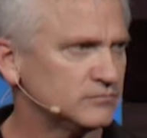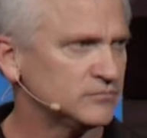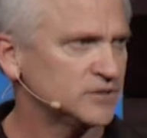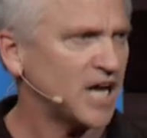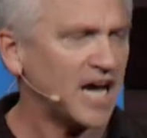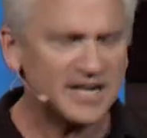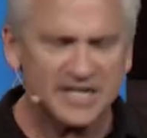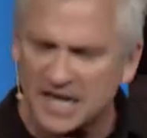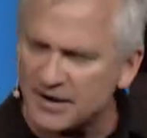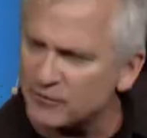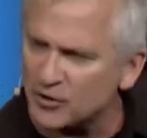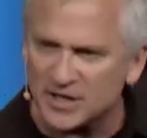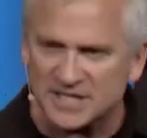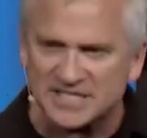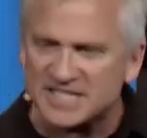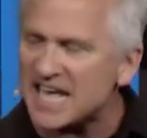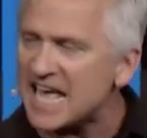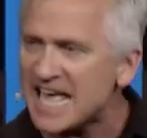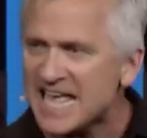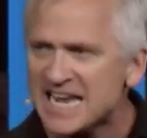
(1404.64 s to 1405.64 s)
God never
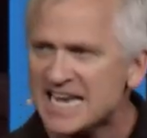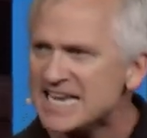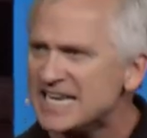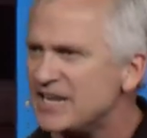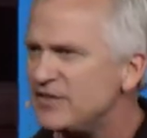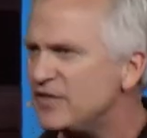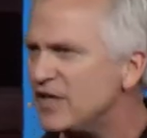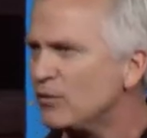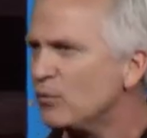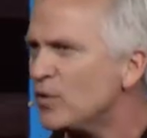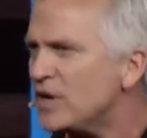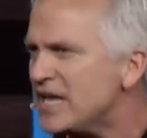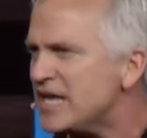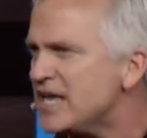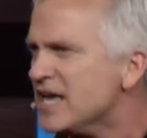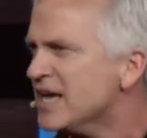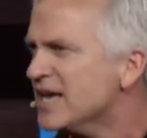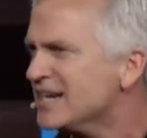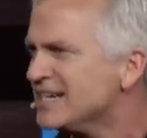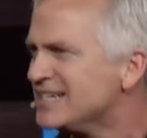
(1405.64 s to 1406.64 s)
intended that
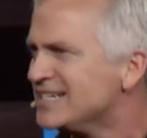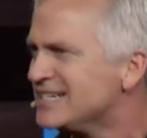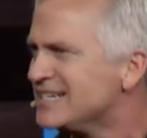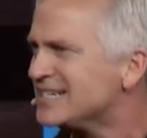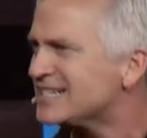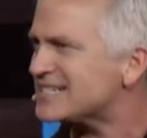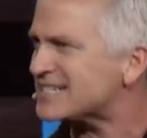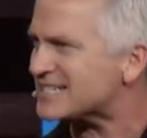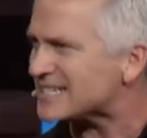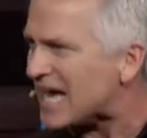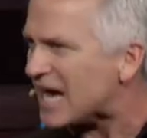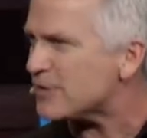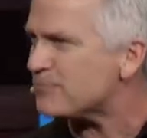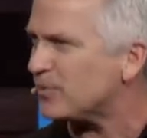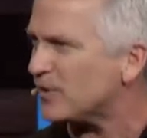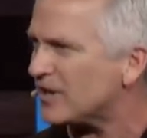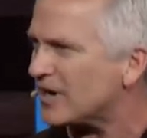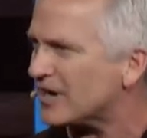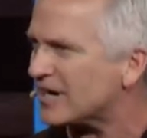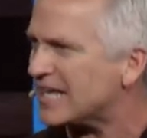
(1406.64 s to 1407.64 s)
we
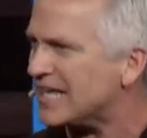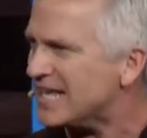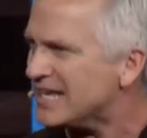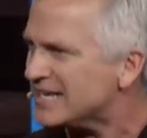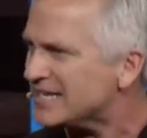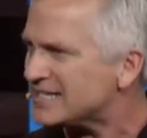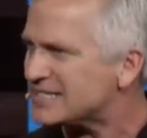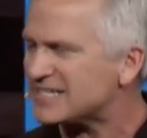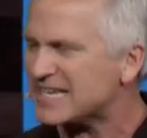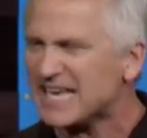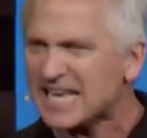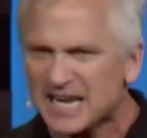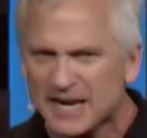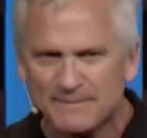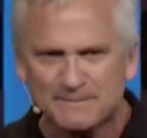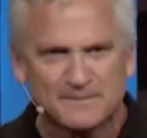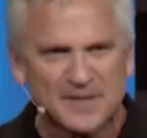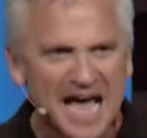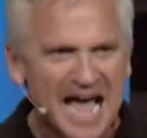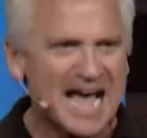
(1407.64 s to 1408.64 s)
disciple our kids in
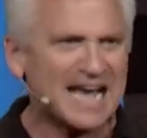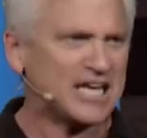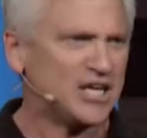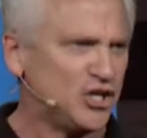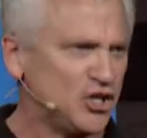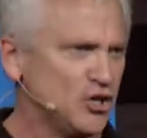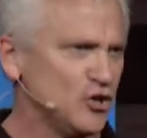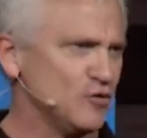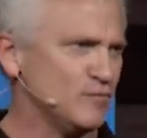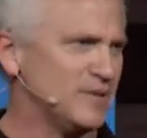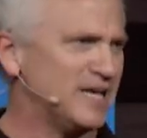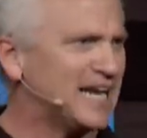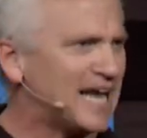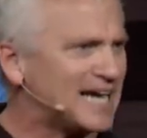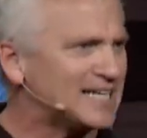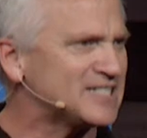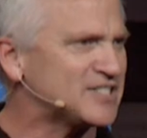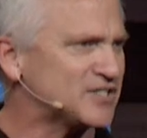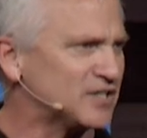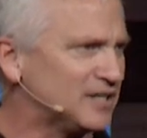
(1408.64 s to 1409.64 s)
a vacuum, in
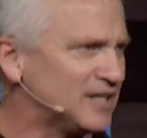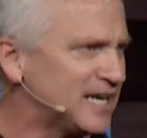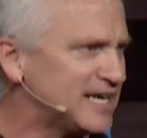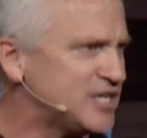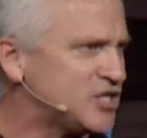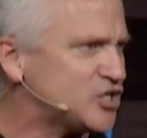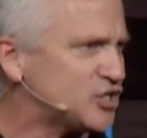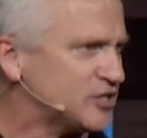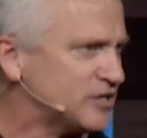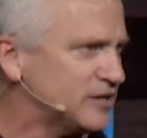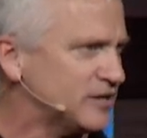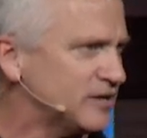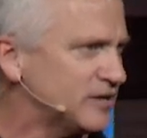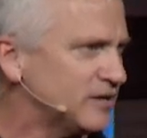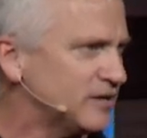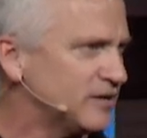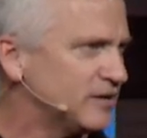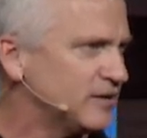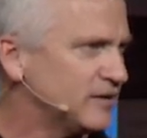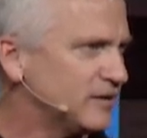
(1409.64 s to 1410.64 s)
isolation.
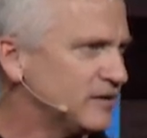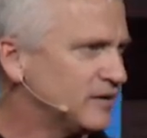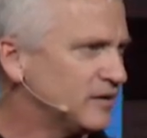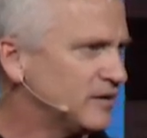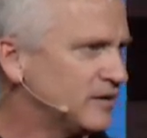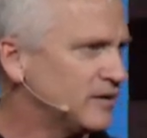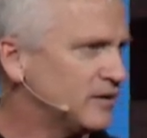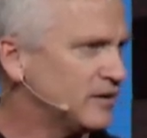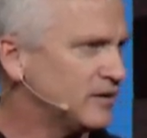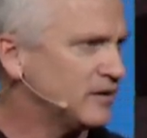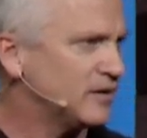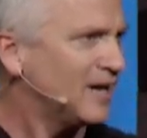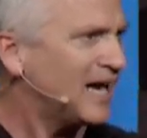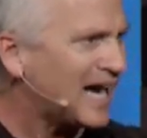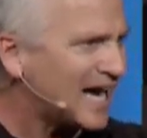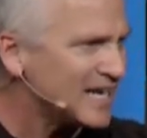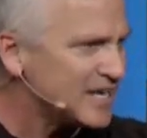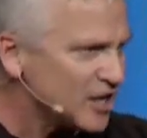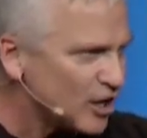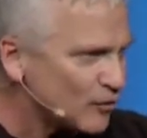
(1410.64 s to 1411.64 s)

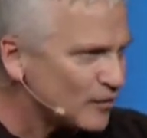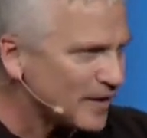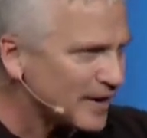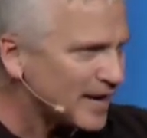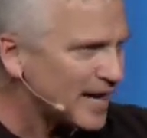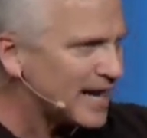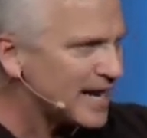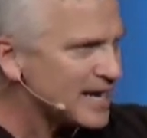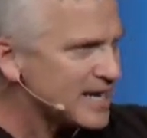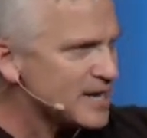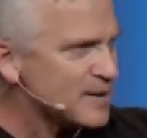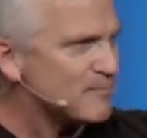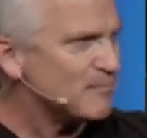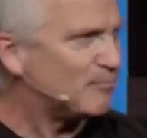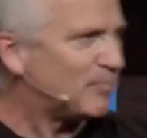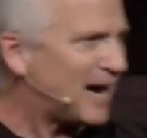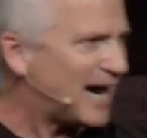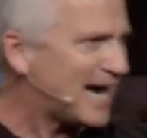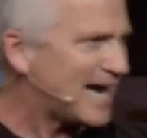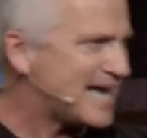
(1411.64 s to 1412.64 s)
I know that I
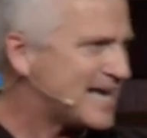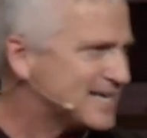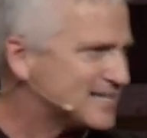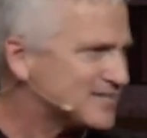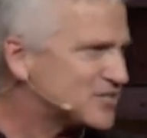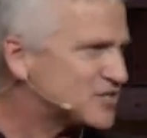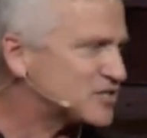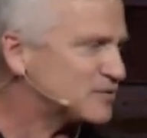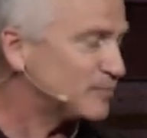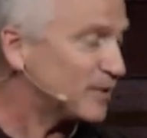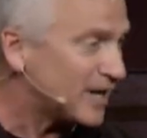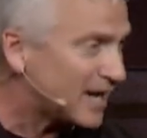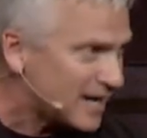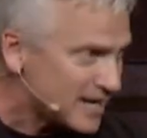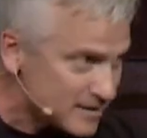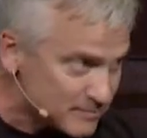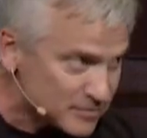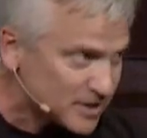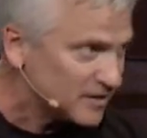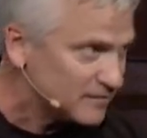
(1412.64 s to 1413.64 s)
am biased, but I
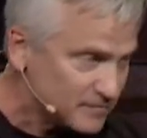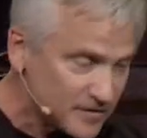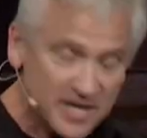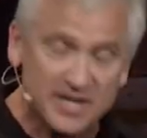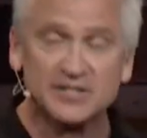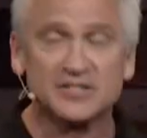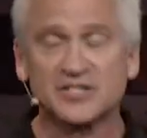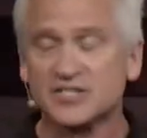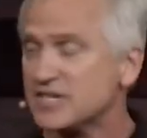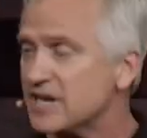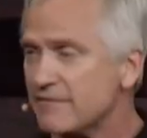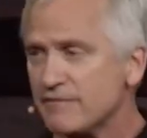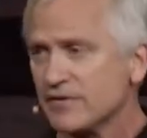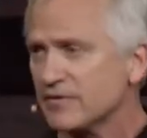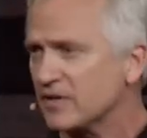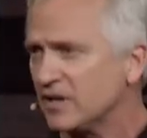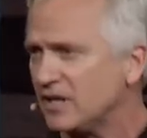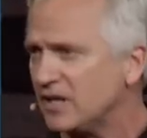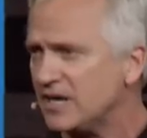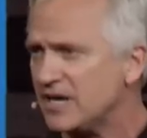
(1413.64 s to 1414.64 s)
am convinced,
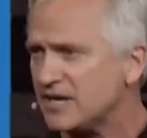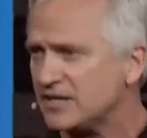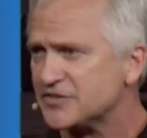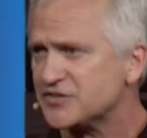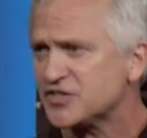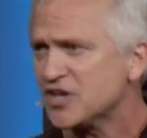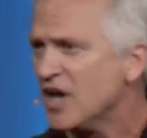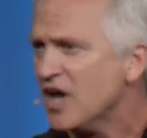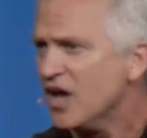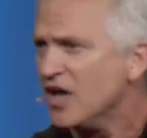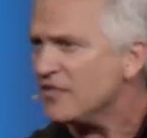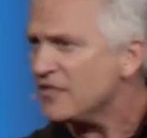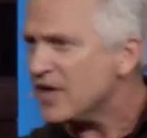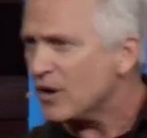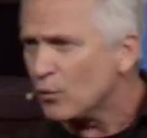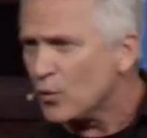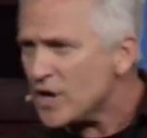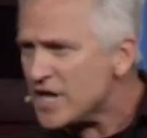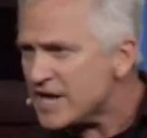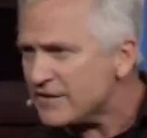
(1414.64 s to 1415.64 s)
nevertheless,
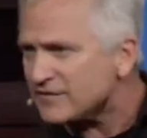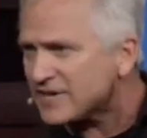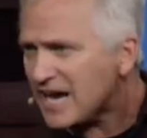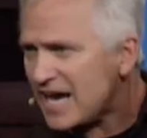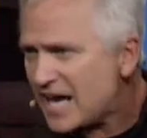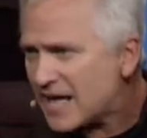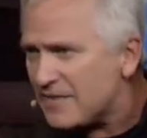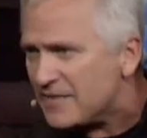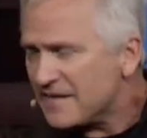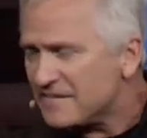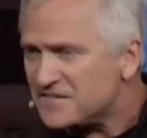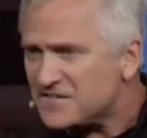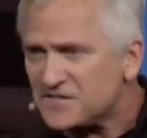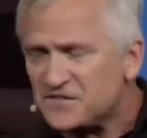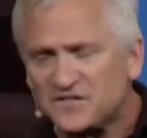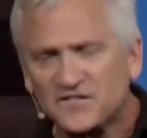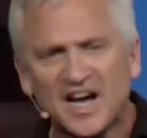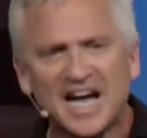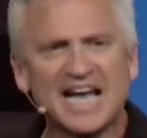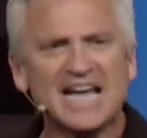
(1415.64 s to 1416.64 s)
that we have got the
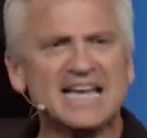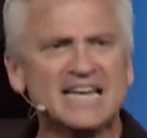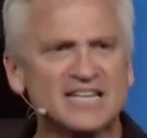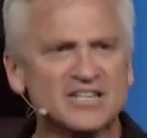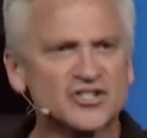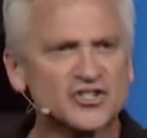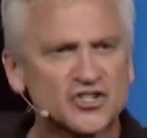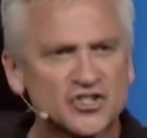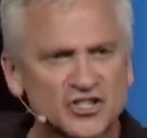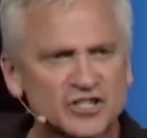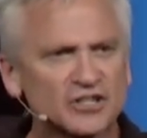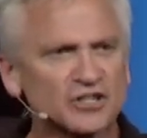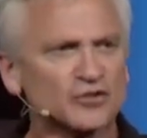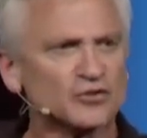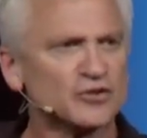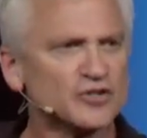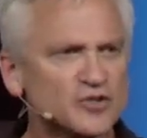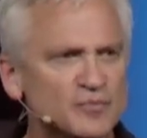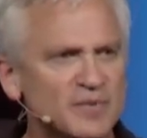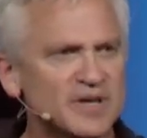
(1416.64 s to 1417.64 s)
finest
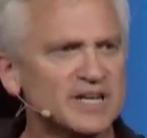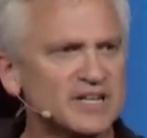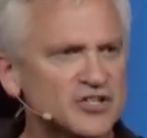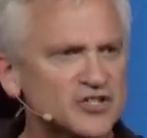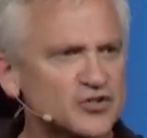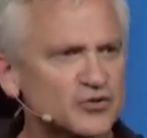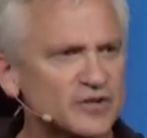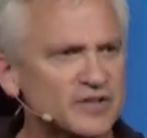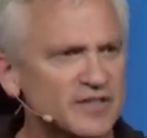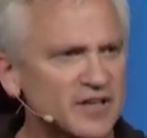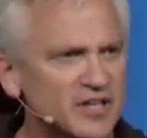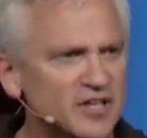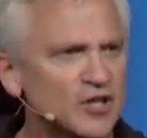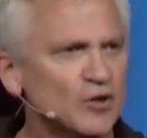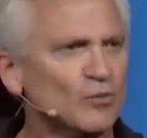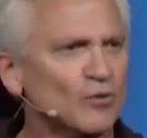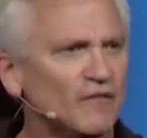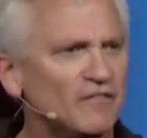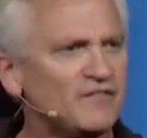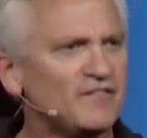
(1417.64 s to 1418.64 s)
children's ministry that
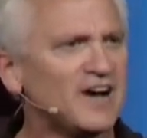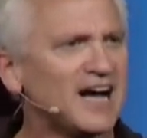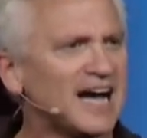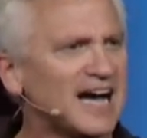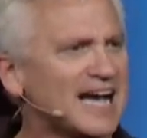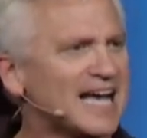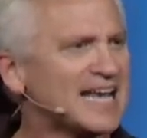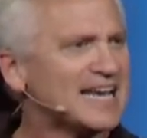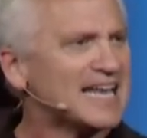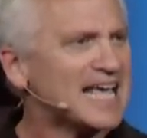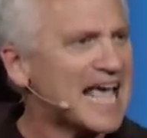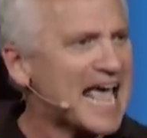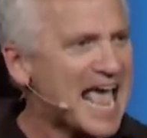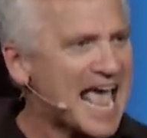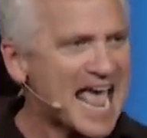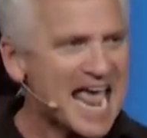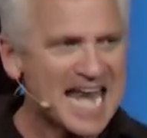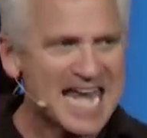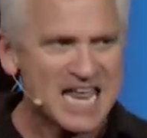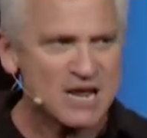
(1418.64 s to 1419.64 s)
you will find
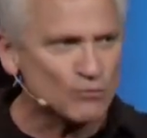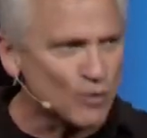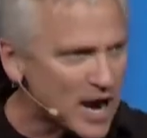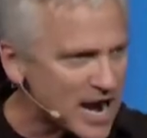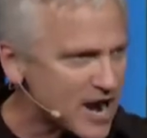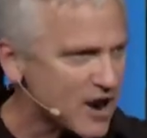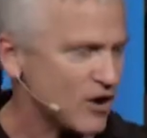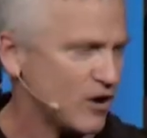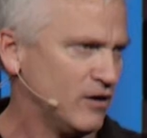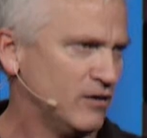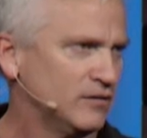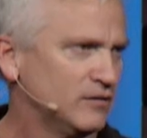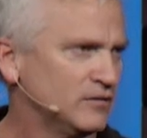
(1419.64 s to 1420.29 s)
anywhere.